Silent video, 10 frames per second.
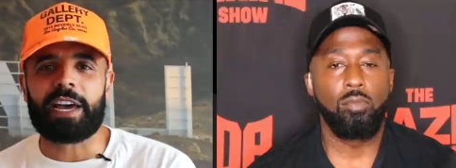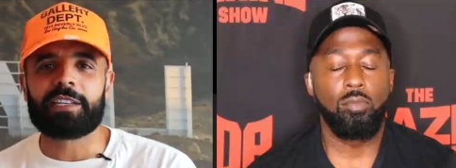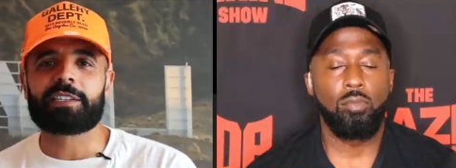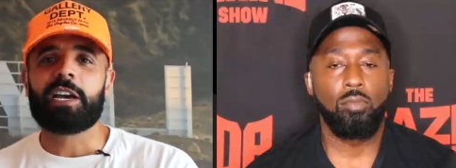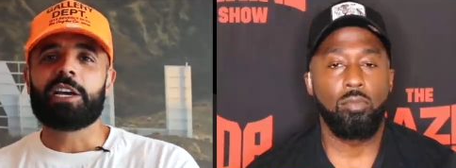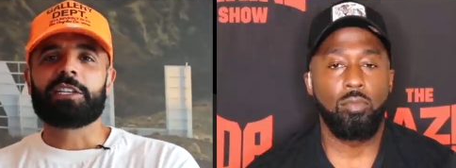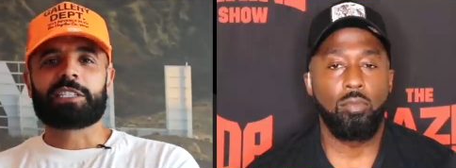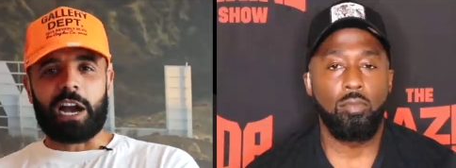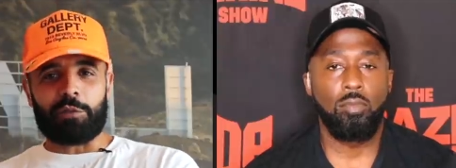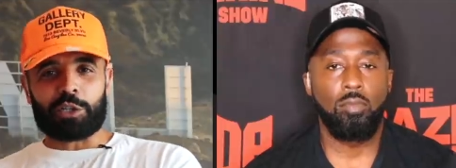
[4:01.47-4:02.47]
Speaker 1: fans,
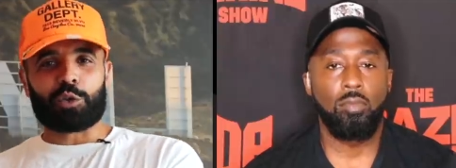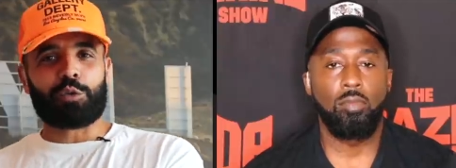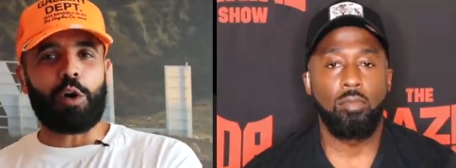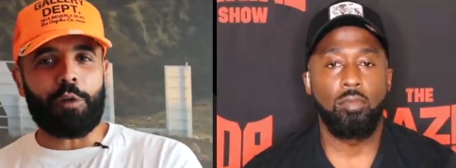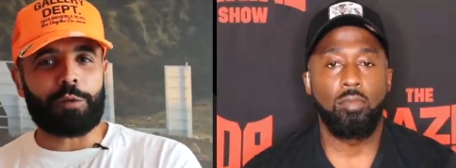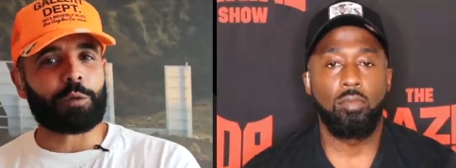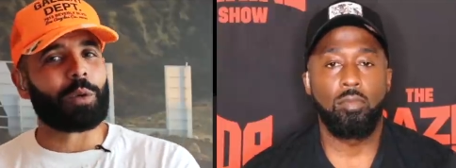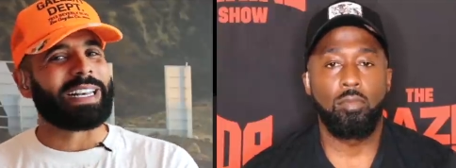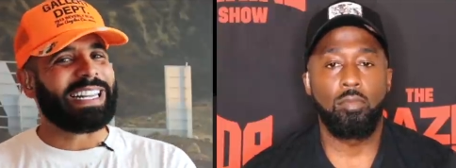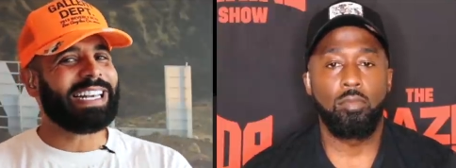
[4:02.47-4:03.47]
Terence
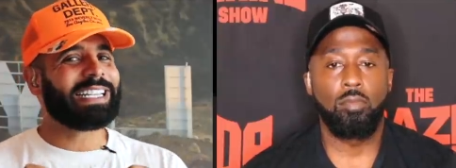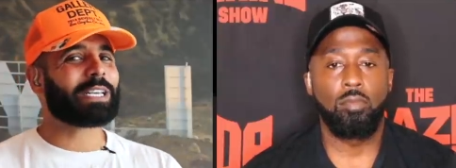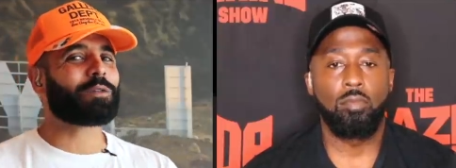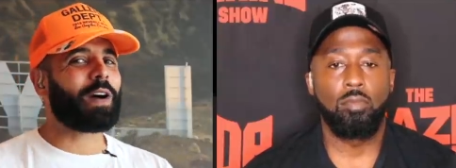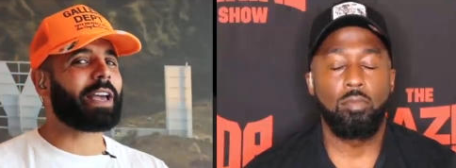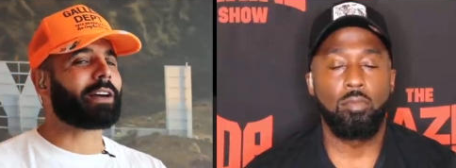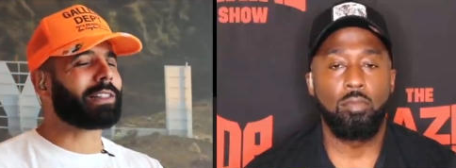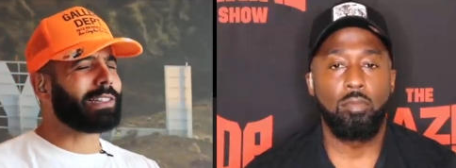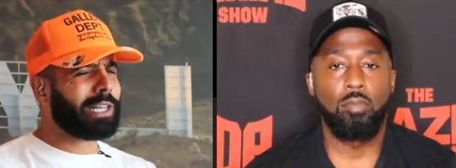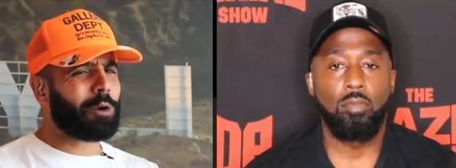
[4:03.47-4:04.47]
Crawford would need this
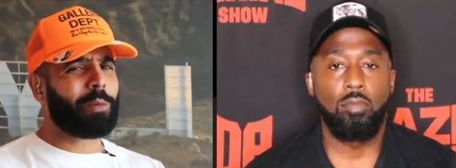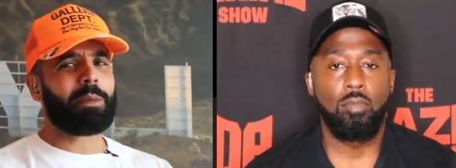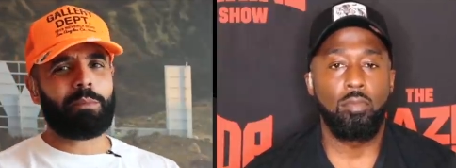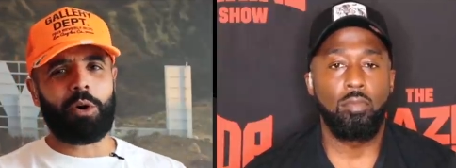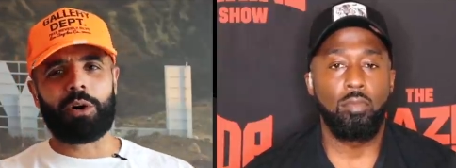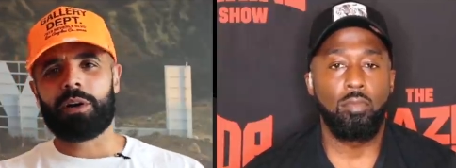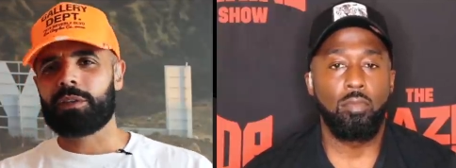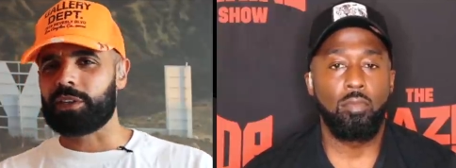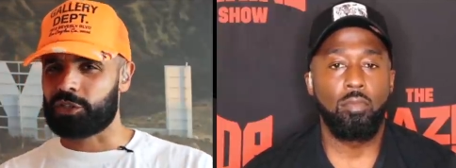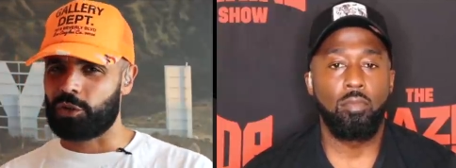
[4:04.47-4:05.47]
fight a little bit
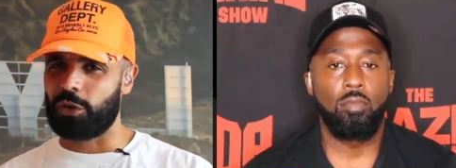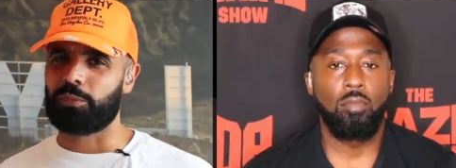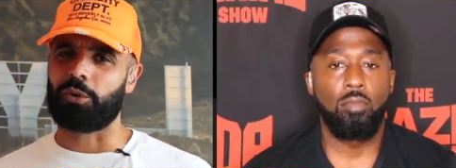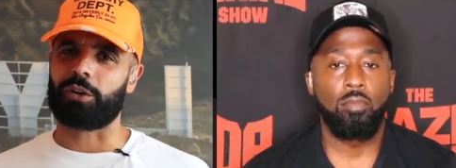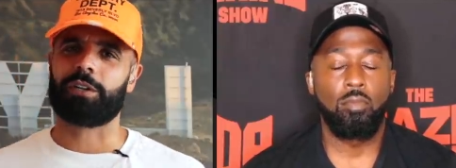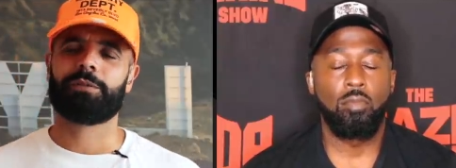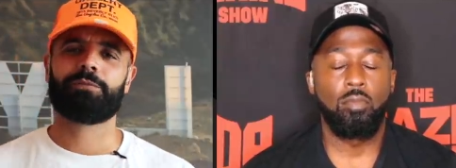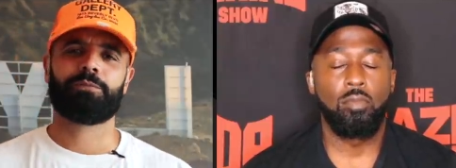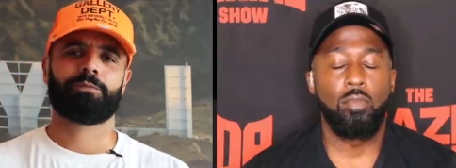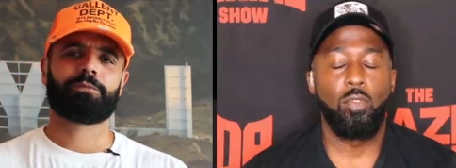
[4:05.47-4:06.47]
more than Shawn Porter.
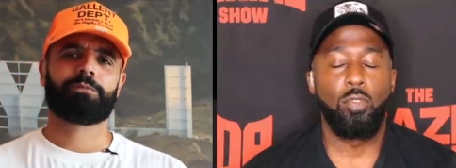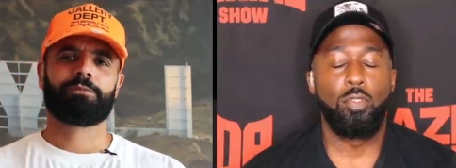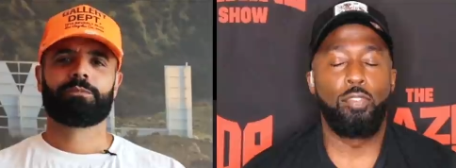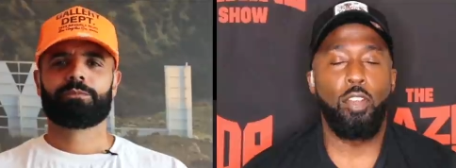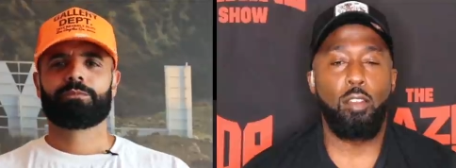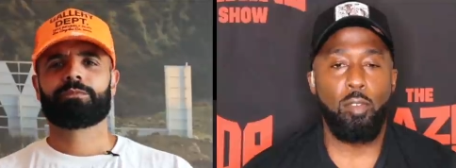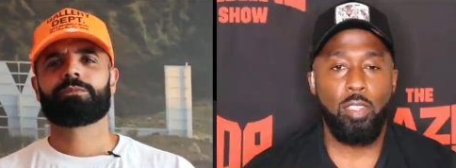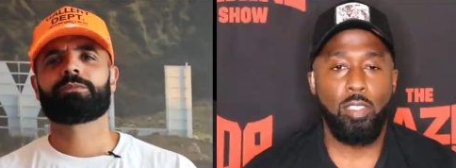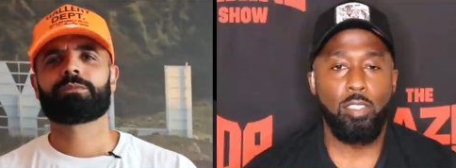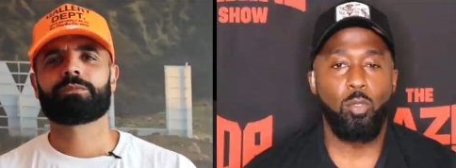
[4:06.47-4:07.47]

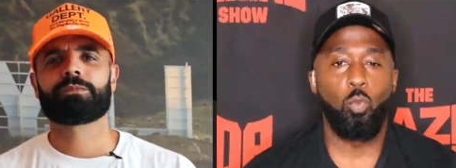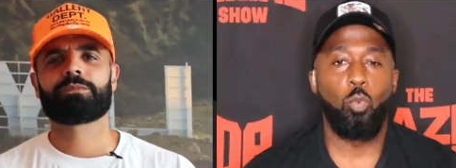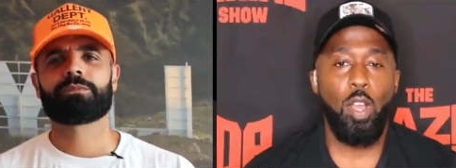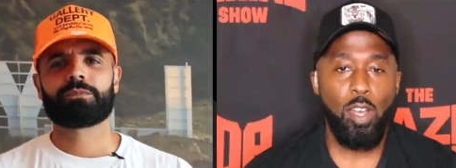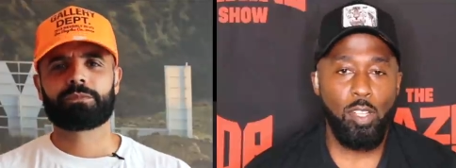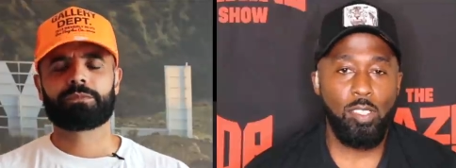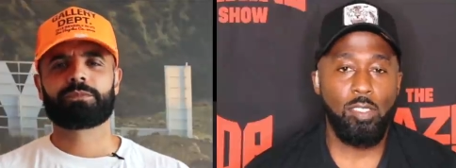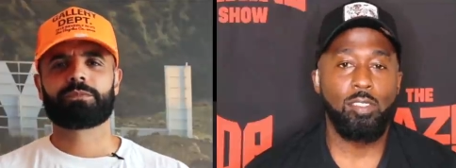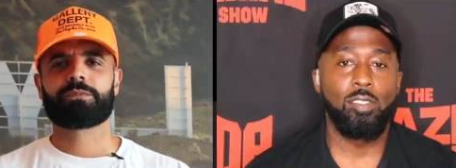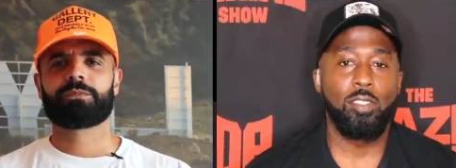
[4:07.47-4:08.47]
Speaker 2: Very well
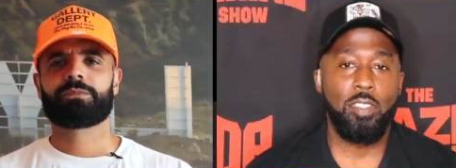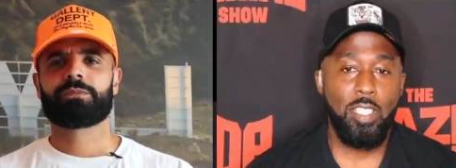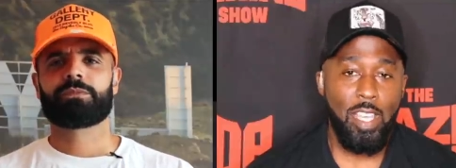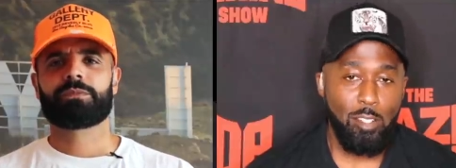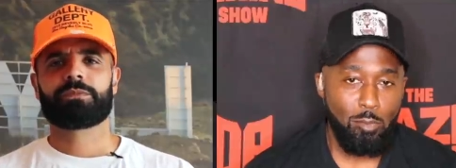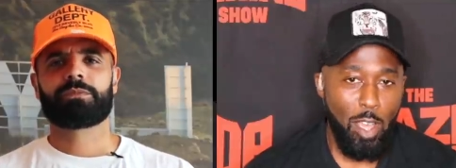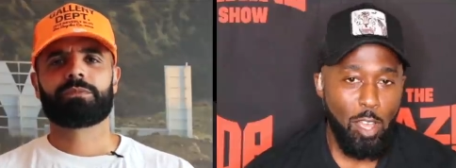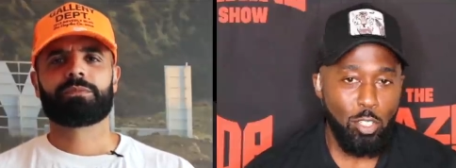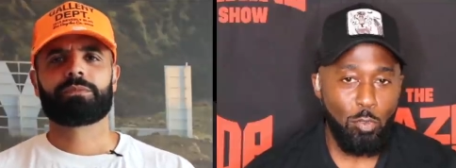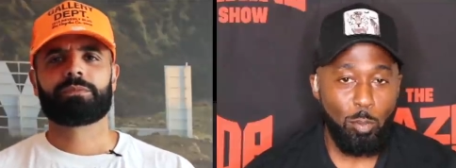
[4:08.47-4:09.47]
said.
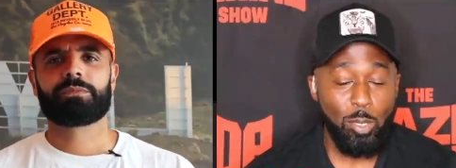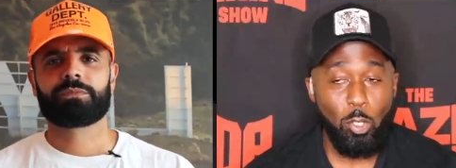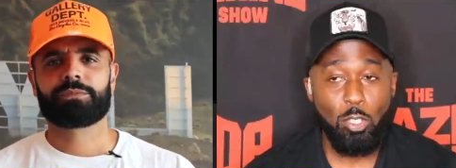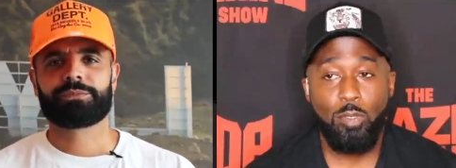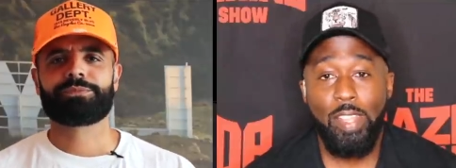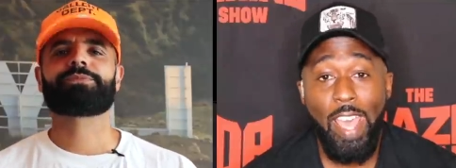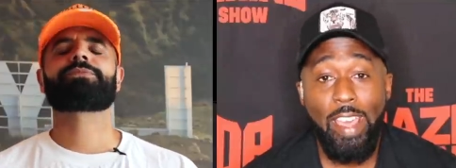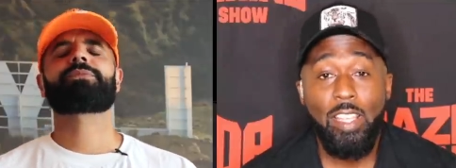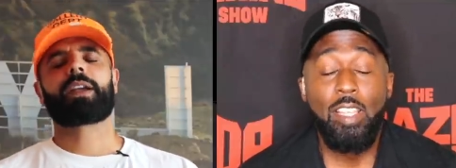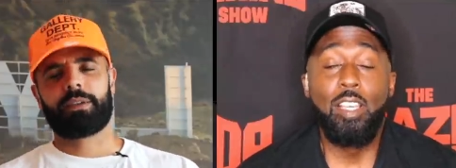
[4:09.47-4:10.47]
Round of applause for
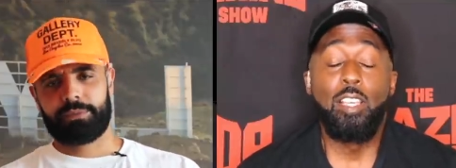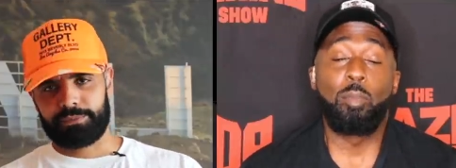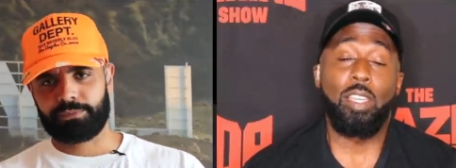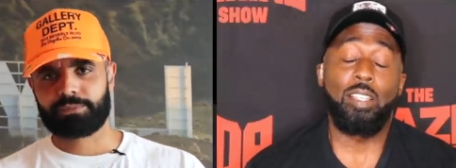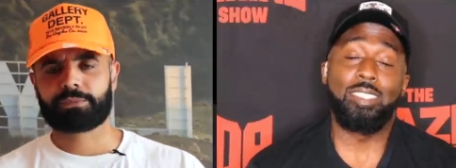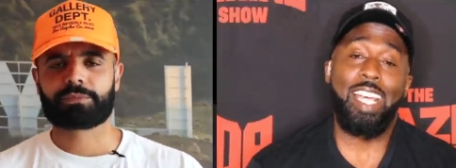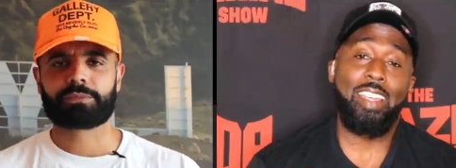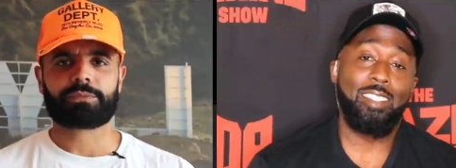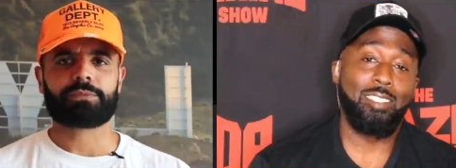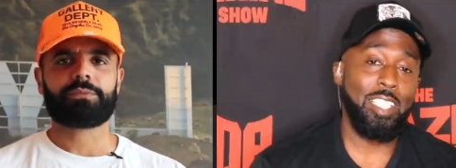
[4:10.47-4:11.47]
that because
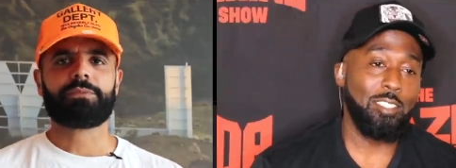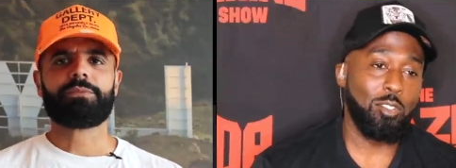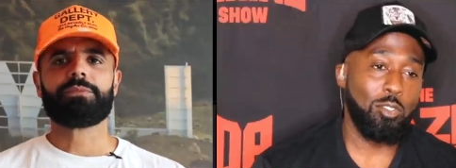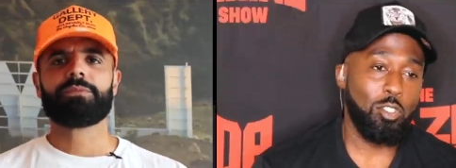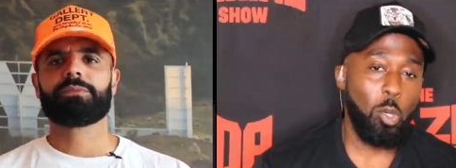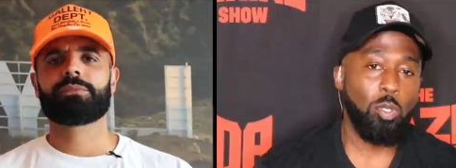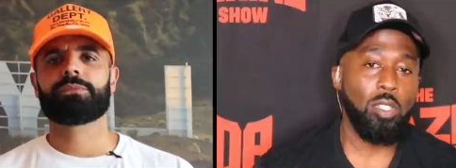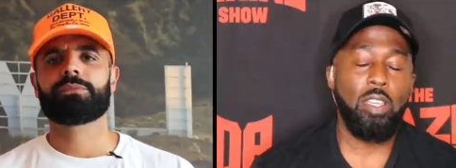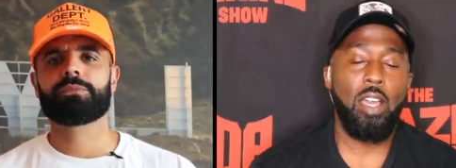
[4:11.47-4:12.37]
that is totally